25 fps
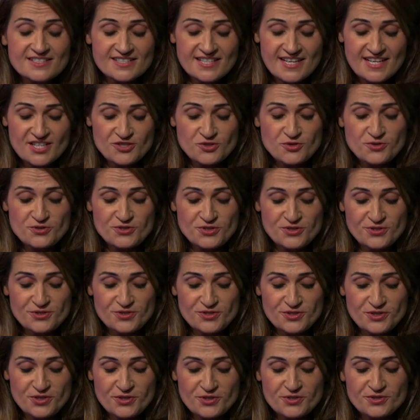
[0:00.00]
to
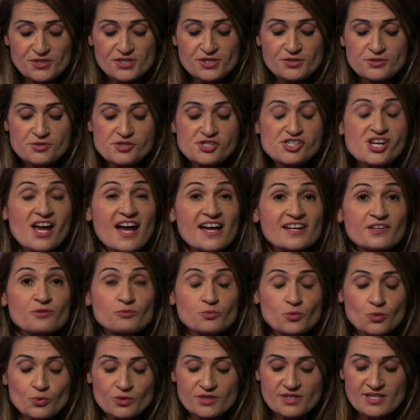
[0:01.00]
introduce you to Charlotte
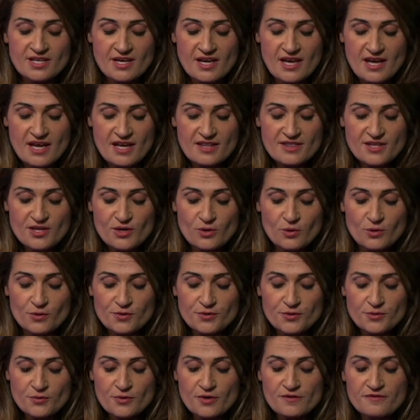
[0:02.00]
Wood, the
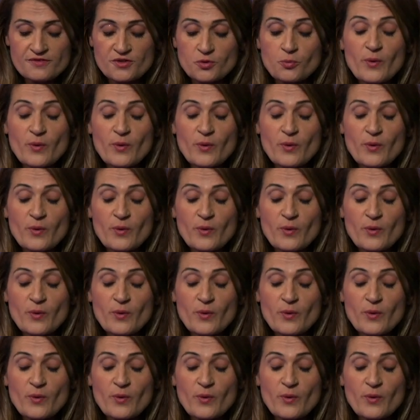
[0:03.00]
author of The